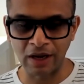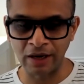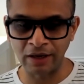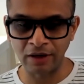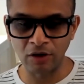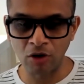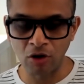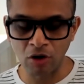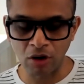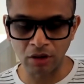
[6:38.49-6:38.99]

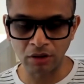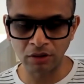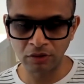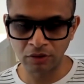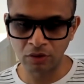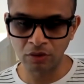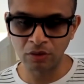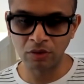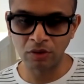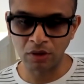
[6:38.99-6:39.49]
I'd
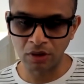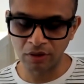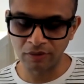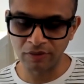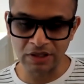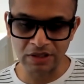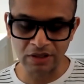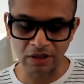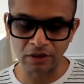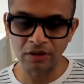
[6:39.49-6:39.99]
gone through all
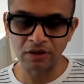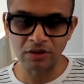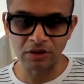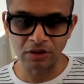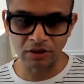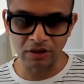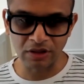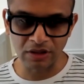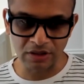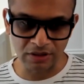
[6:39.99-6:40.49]
of these other
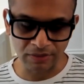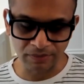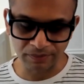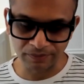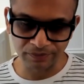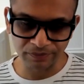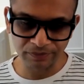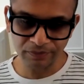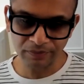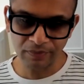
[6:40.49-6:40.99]
journeys
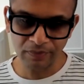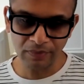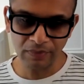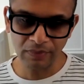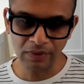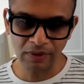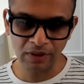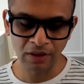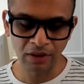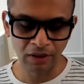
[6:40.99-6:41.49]

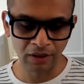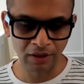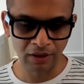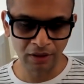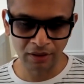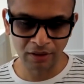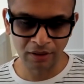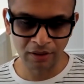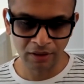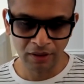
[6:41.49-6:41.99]

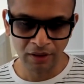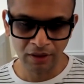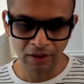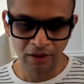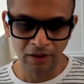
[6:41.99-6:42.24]
uh,